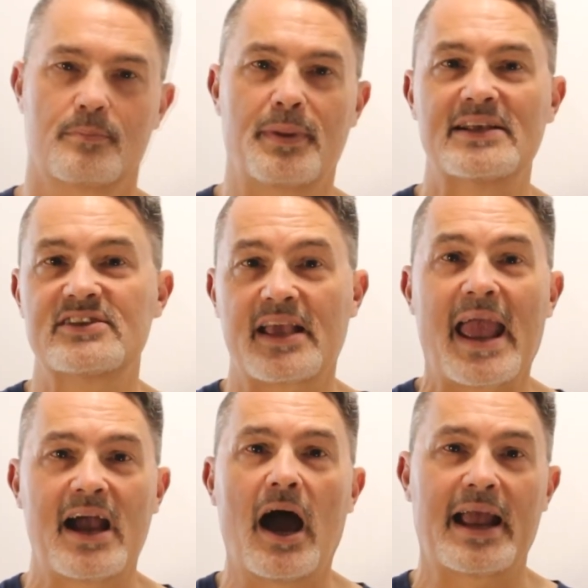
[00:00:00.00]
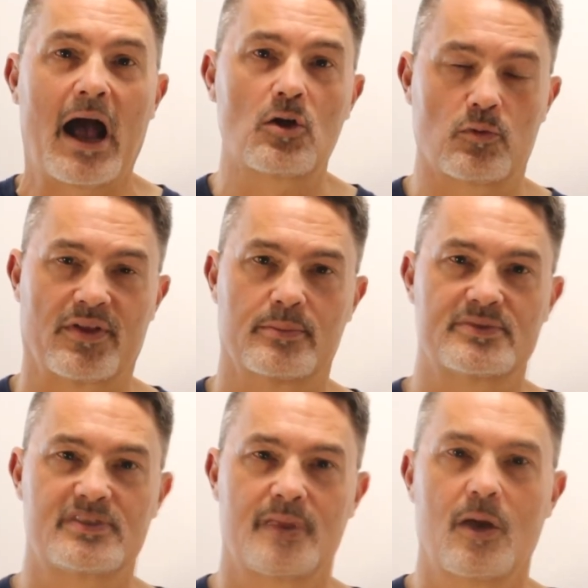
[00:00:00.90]
Basic AI
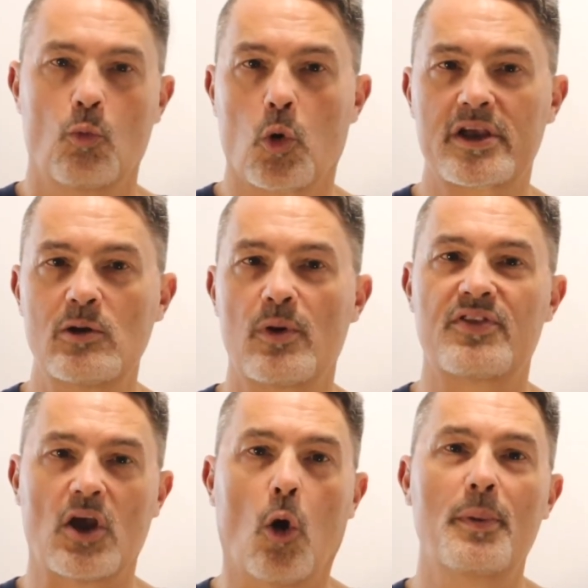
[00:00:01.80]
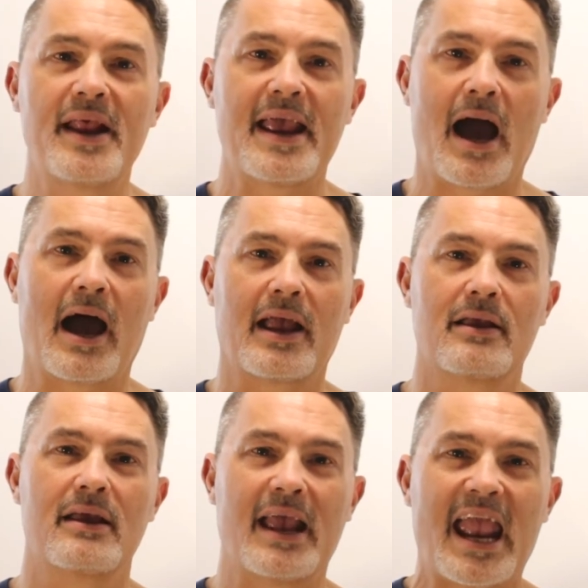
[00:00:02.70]
algorithms, working with the OpenAI
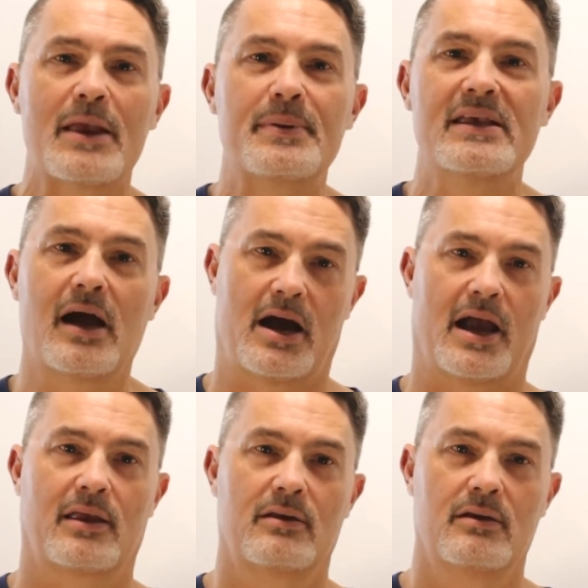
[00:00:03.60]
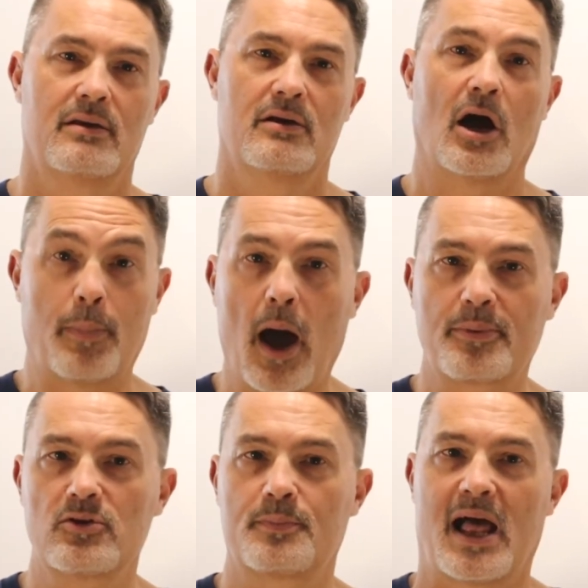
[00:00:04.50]
API, a
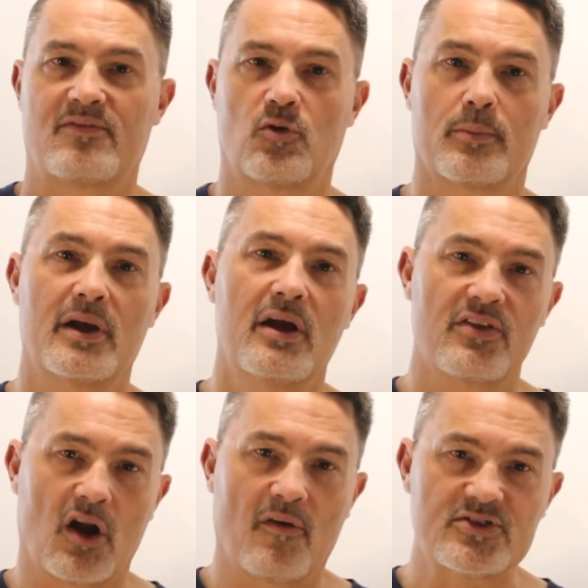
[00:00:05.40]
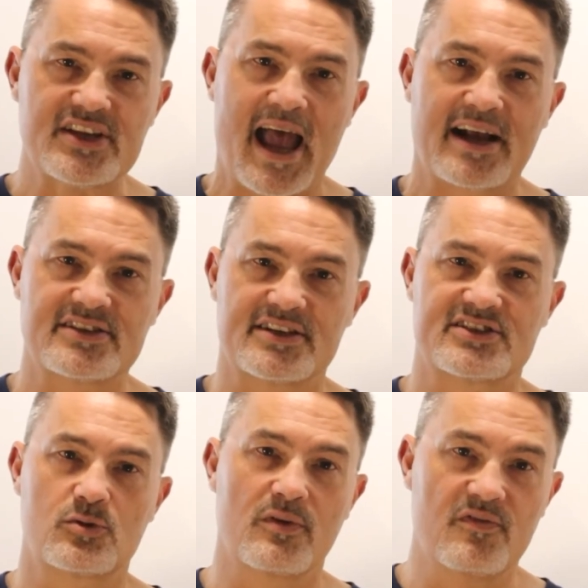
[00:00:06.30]
popular platform that offers access
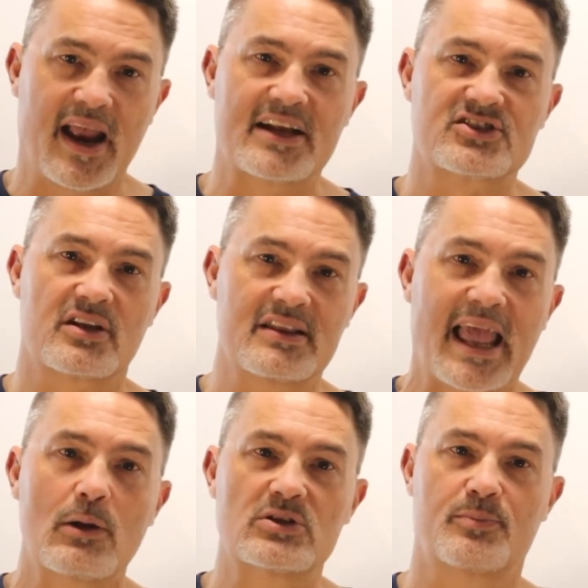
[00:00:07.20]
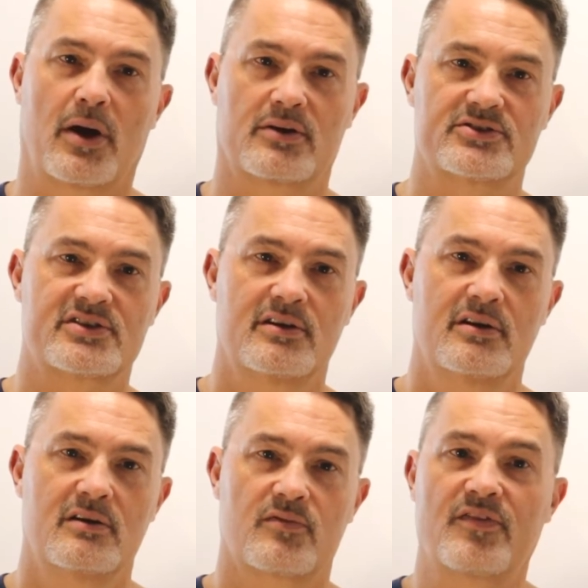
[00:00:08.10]
to advanced language models
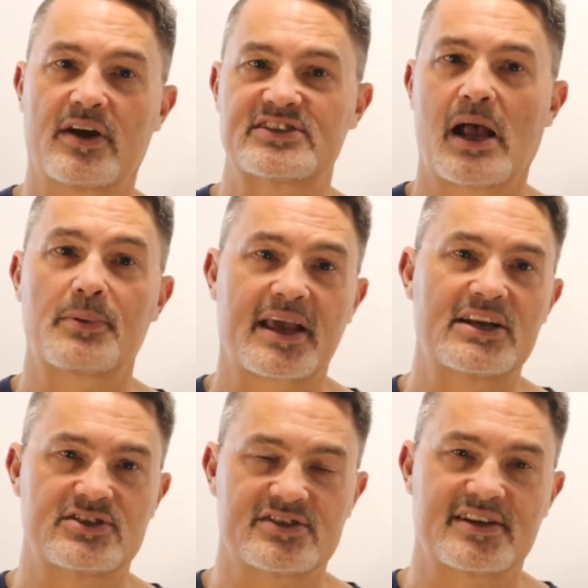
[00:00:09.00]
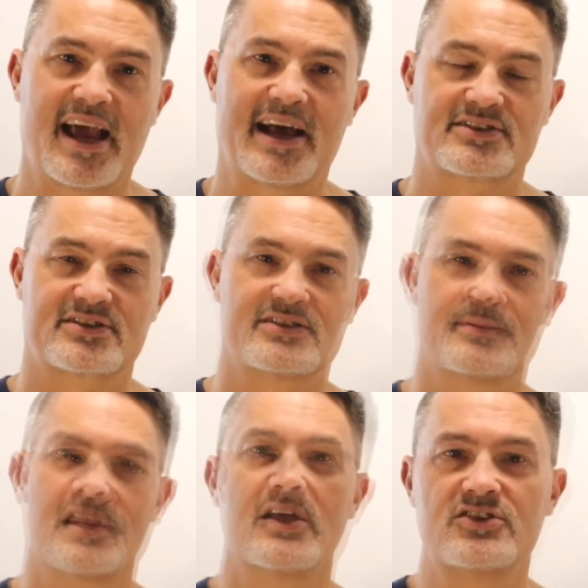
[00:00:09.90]
for various applications and tasks.
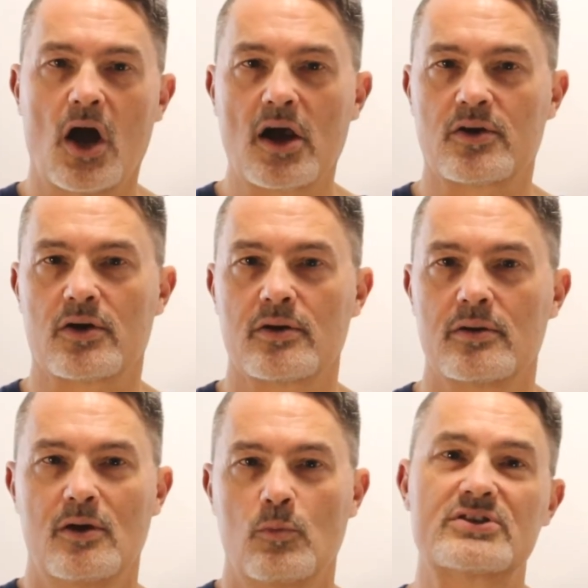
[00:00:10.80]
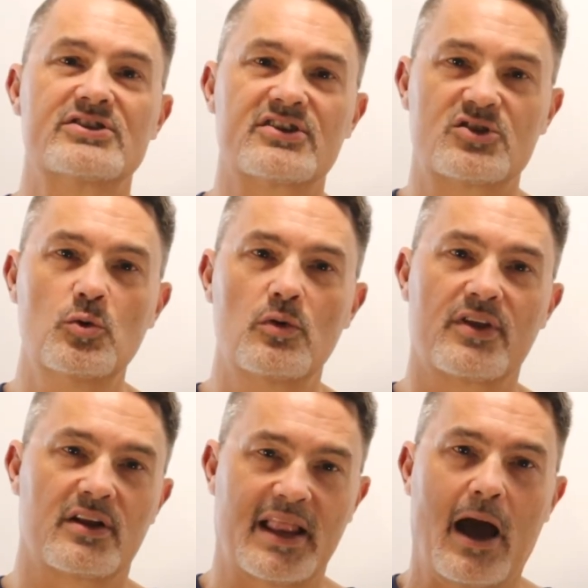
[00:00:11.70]
Docker, which is a tool
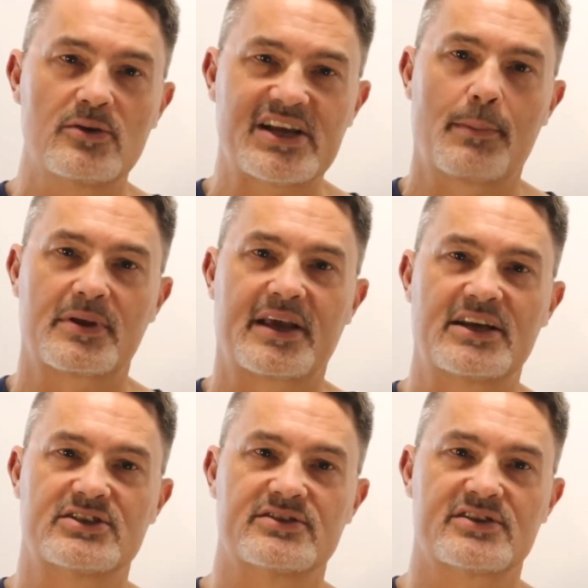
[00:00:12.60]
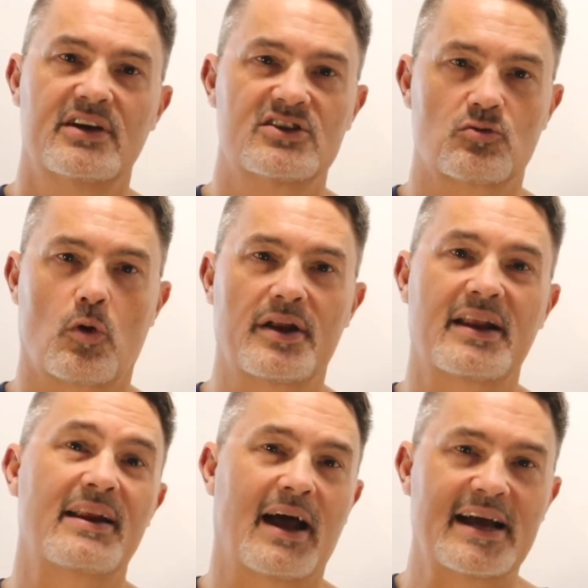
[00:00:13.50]
that allows applications to run
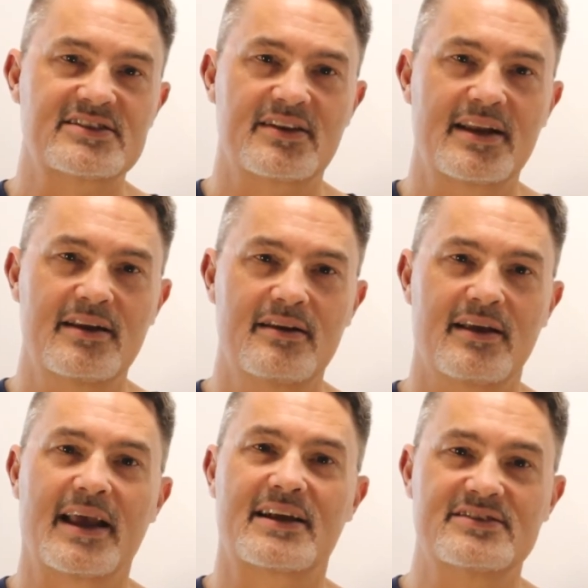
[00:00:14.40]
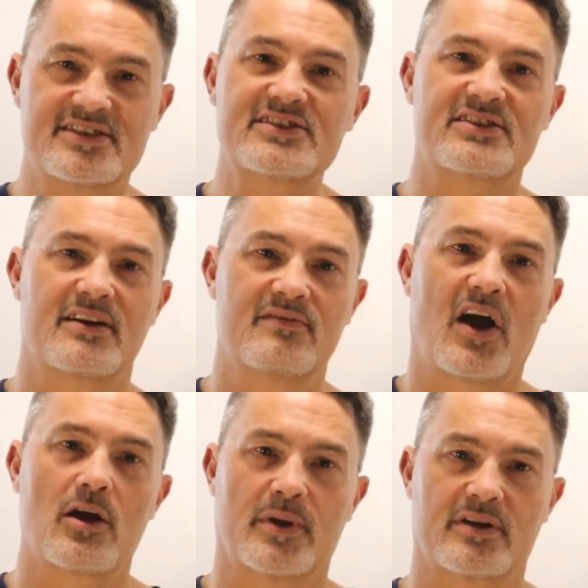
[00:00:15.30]
in an isolated and consistent
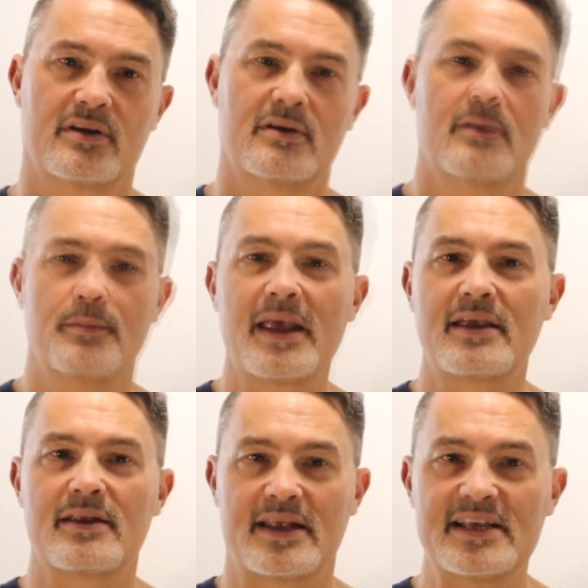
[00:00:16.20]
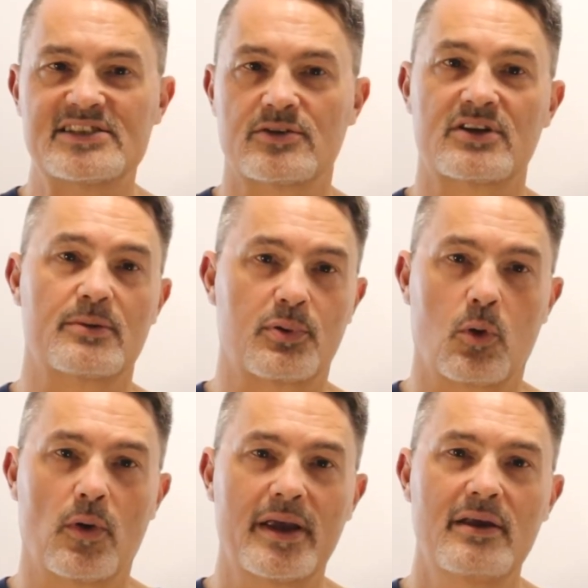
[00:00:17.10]
environment, making it easier to
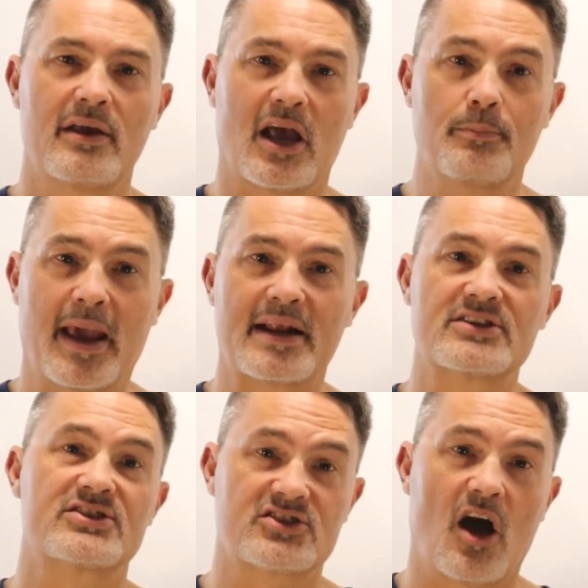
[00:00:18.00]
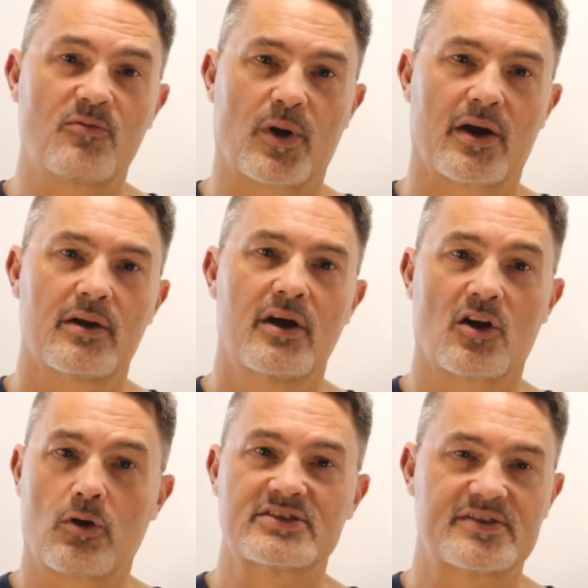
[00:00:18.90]
deploy and manage software
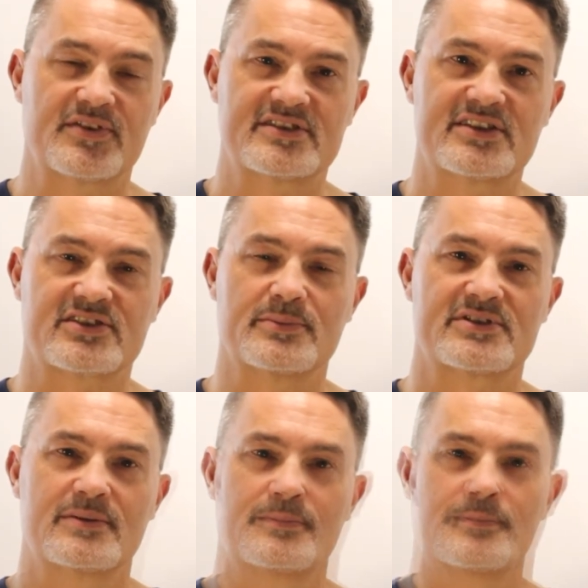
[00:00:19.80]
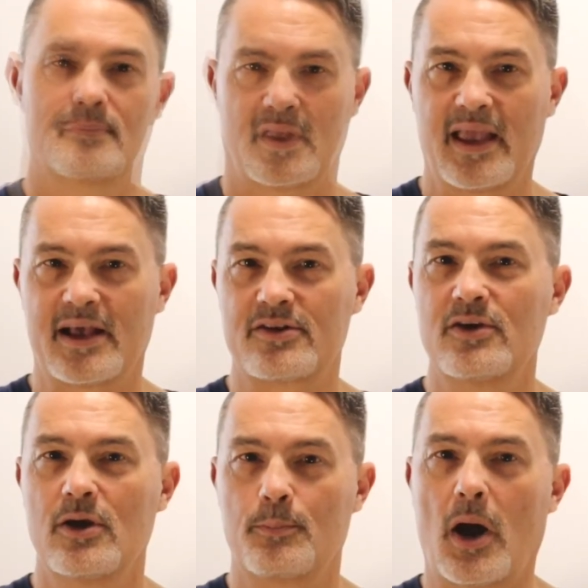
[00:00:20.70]
across different systems. And
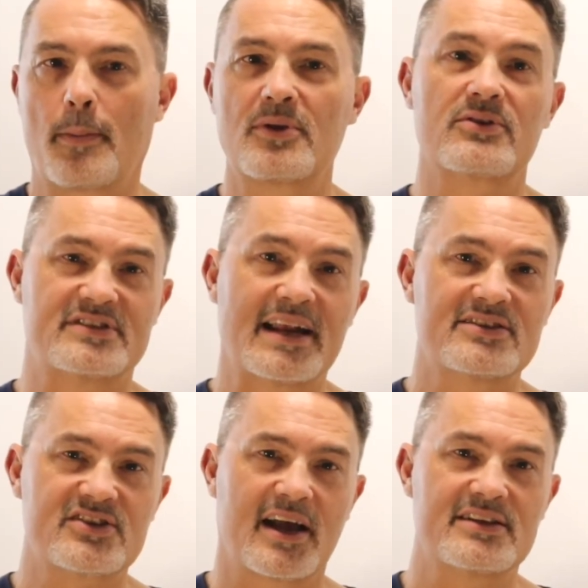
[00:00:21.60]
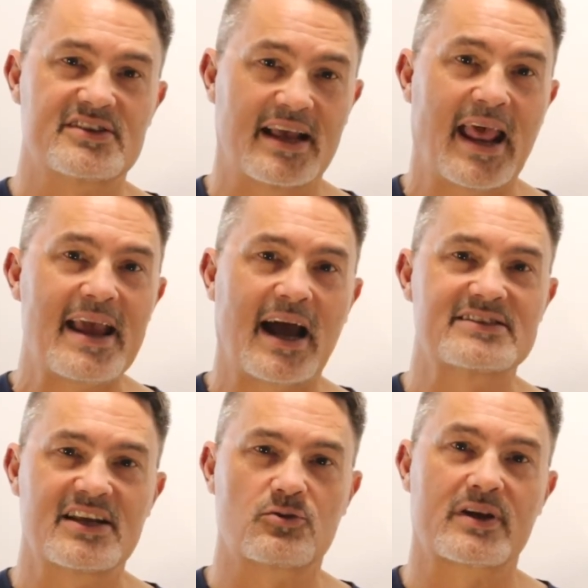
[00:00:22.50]
popular data science and
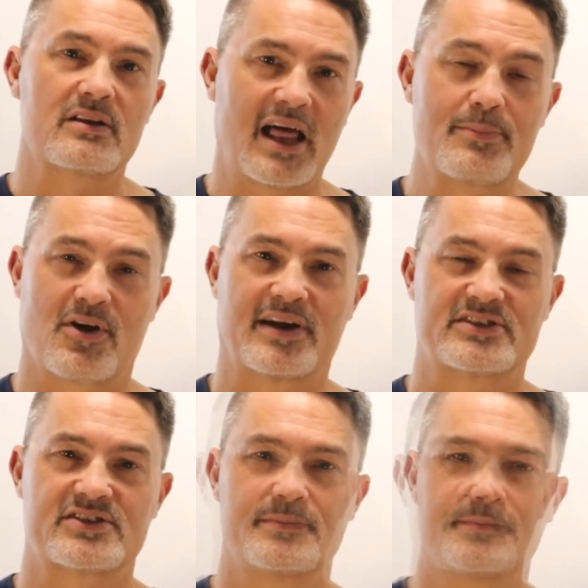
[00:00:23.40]
AI-centric libraries.